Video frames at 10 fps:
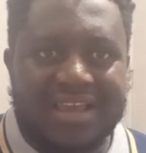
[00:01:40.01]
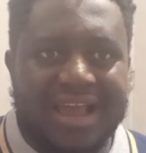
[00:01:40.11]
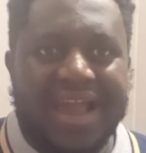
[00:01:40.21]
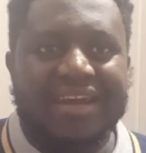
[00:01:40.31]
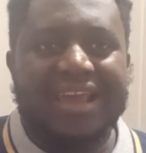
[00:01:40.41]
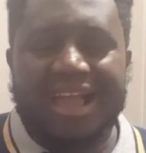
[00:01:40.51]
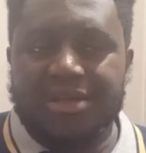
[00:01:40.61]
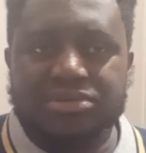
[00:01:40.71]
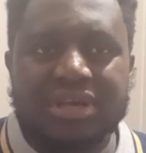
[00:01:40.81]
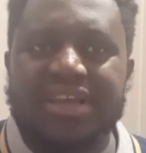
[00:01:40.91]
And
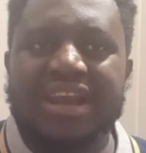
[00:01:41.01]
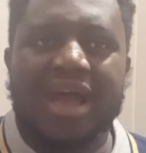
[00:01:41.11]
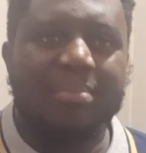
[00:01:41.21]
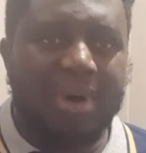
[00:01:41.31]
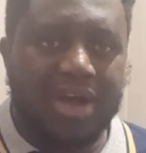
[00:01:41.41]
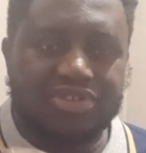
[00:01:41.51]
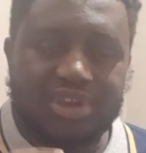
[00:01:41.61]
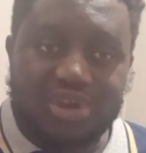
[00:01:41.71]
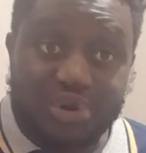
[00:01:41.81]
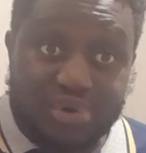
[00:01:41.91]
I'm talking about
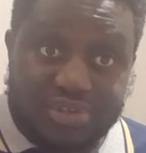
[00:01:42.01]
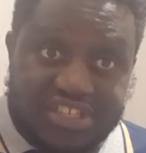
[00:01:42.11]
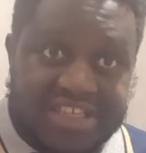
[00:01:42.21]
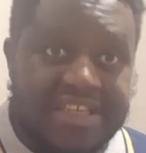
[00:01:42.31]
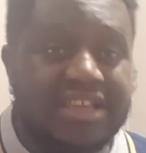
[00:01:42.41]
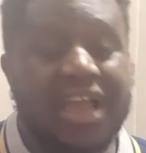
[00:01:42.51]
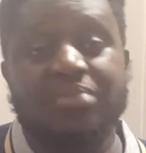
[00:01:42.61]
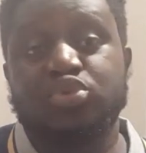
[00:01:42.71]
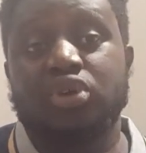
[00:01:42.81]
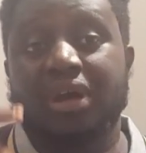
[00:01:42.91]
Ruti,
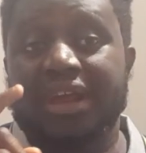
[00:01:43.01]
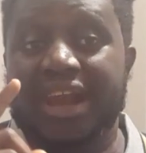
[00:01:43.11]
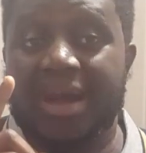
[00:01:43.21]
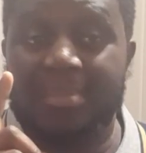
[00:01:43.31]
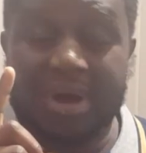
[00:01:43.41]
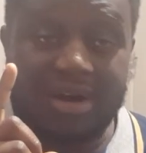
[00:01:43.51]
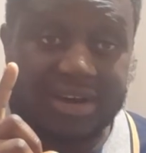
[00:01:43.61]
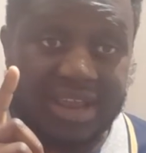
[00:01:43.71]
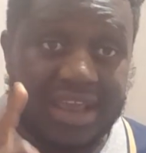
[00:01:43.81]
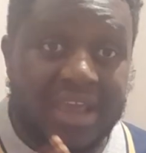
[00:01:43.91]
I'm talking about
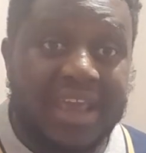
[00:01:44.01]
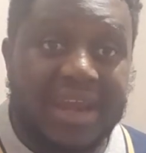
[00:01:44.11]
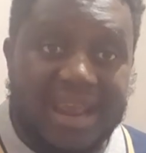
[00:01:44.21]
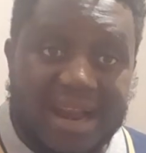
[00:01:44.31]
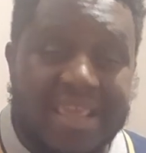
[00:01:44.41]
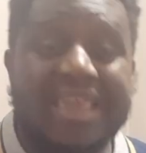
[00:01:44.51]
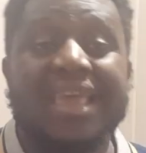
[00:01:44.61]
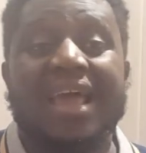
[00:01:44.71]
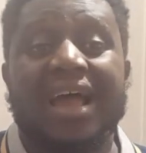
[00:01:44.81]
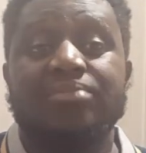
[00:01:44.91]
Nelly,
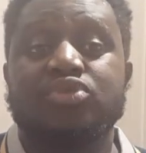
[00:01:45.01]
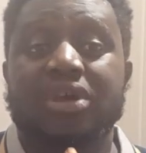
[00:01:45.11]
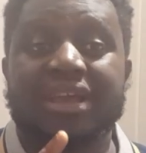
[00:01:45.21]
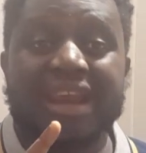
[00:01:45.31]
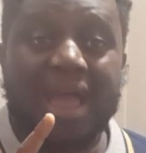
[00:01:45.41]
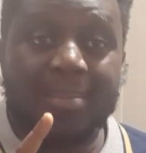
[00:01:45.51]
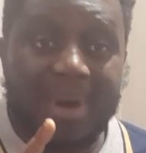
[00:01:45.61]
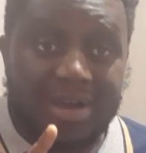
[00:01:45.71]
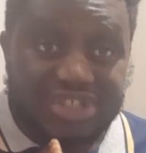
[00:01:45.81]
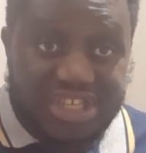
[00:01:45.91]
I'm talking
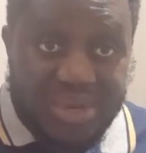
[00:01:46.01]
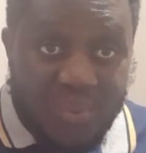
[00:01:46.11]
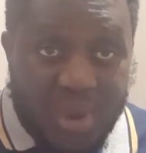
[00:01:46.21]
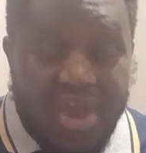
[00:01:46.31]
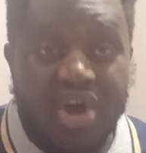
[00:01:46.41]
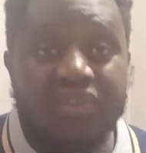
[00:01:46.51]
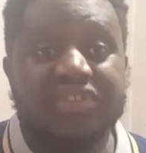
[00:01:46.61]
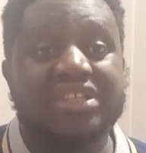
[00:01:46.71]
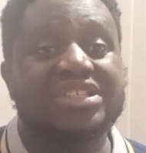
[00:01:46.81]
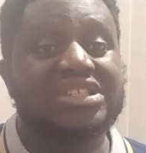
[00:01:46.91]
about Chinwe of
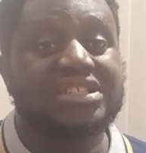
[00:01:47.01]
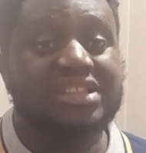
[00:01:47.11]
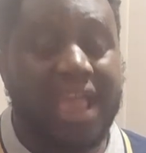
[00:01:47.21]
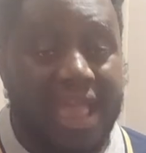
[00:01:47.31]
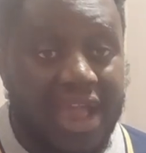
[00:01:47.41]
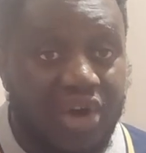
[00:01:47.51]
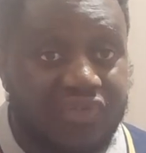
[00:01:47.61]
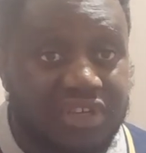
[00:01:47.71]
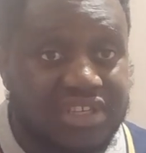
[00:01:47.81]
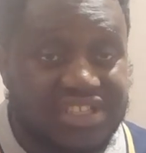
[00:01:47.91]
the
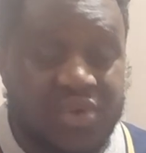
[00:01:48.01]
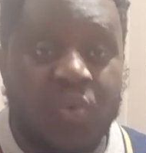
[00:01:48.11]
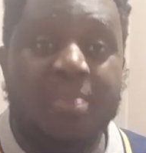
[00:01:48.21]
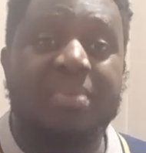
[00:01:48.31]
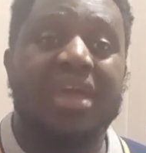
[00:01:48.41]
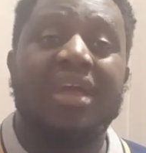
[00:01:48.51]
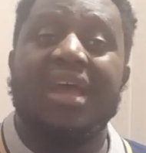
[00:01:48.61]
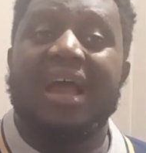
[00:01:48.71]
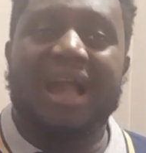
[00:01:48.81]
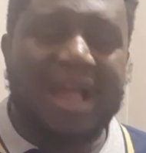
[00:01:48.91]
Zinwe pair.
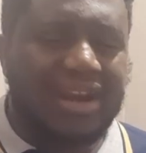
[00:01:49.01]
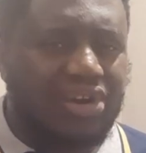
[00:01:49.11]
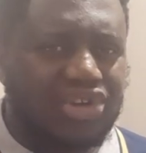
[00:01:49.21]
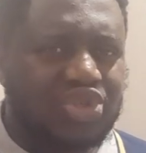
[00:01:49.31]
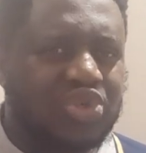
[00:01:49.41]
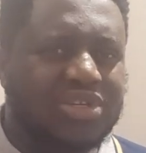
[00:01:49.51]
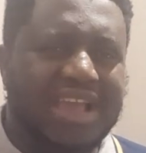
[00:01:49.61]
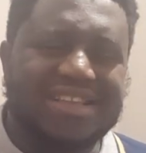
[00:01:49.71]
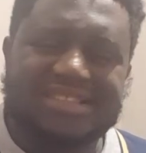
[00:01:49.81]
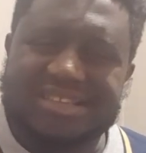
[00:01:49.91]
And also,
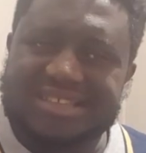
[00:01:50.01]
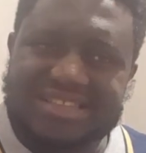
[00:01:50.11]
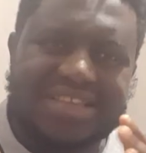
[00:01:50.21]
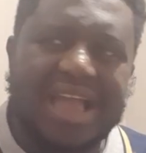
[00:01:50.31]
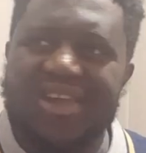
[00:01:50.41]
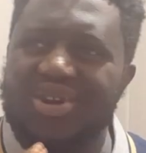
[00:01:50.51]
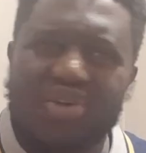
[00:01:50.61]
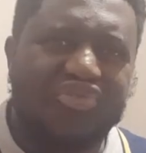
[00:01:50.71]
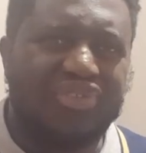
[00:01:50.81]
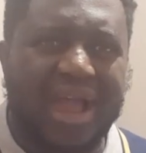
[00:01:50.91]
there is this kind
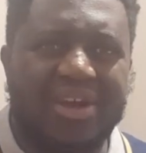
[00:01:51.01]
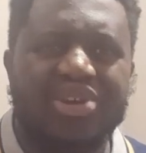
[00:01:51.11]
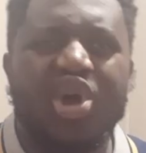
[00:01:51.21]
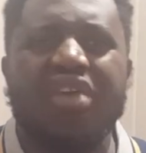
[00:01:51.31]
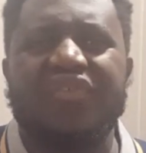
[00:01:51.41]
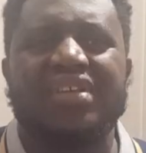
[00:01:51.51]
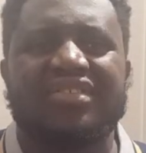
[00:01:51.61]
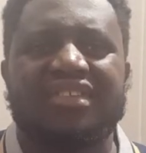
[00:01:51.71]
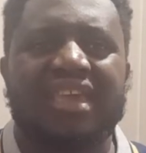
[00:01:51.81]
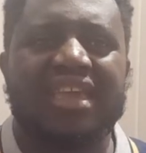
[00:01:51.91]
of, I don't know if
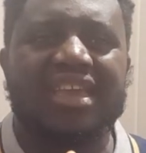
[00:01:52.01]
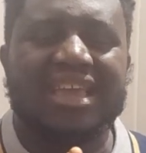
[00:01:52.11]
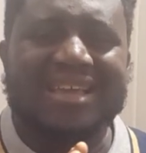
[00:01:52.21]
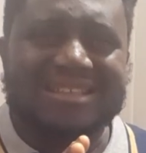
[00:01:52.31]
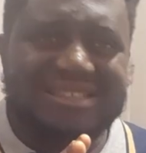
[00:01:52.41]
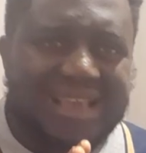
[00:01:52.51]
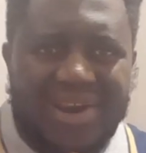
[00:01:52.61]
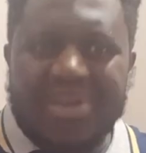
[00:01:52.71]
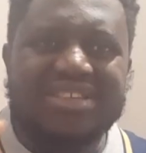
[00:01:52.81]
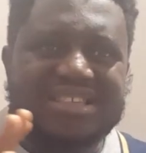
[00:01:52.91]
it's a
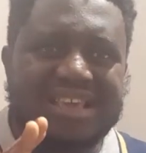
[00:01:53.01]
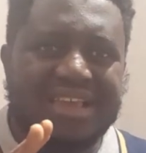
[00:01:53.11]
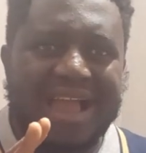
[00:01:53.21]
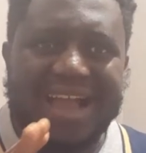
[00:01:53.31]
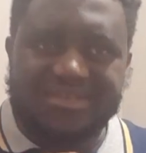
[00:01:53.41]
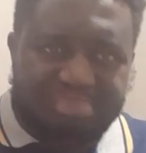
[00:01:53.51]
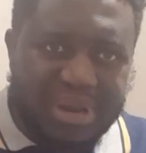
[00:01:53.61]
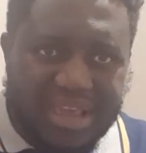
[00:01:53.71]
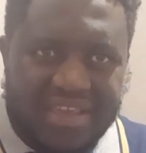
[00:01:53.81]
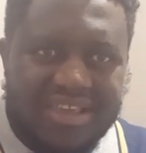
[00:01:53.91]
jealousy at
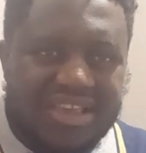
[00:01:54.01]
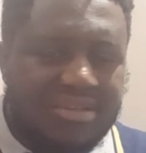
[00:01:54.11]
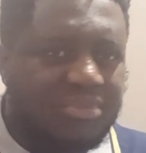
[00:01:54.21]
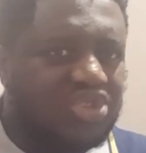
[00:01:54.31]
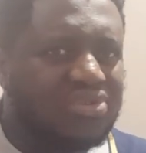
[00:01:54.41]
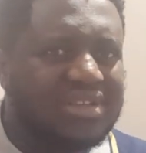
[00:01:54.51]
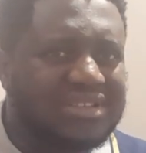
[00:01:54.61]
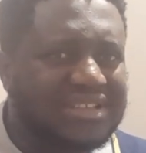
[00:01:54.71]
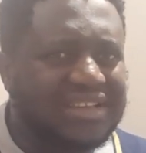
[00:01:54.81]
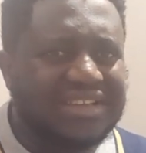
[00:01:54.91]
play between
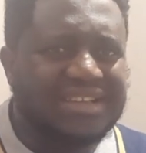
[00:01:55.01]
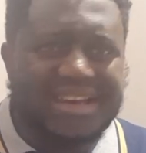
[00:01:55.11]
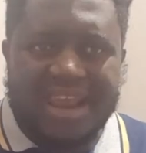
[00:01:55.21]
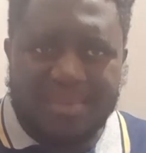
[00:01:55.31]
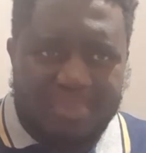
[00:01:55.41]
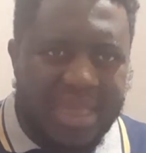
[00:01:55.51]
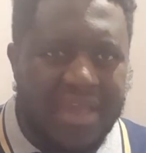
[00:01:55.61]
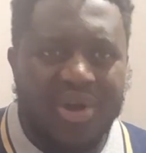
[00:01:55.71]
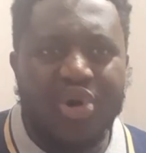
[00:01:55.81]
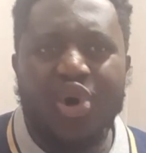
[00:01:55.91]
the Ndine
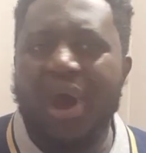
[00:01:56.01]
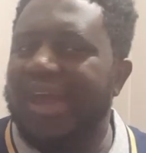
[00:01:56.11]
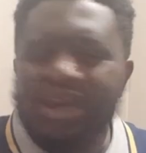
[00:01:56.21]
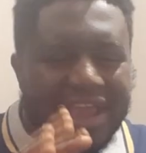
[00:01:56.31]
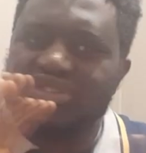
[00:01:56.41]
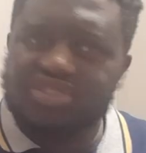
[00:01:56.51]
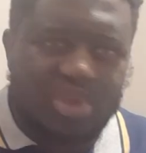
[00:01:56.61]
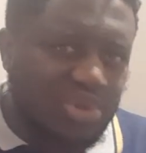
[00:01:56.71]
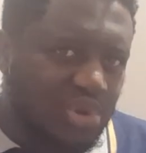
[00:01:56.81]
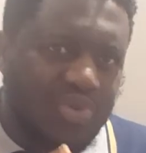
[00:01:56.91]
pair, or I just
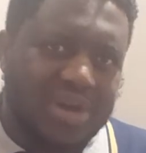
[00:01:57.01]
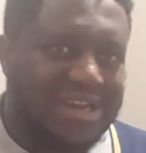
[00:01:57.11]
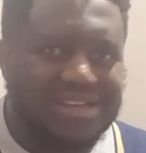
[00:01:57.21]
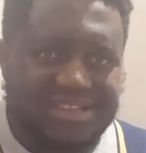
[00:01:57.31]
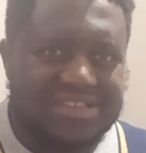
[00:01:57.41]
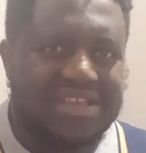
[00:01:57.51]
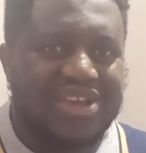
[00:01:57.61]
don't know what it is.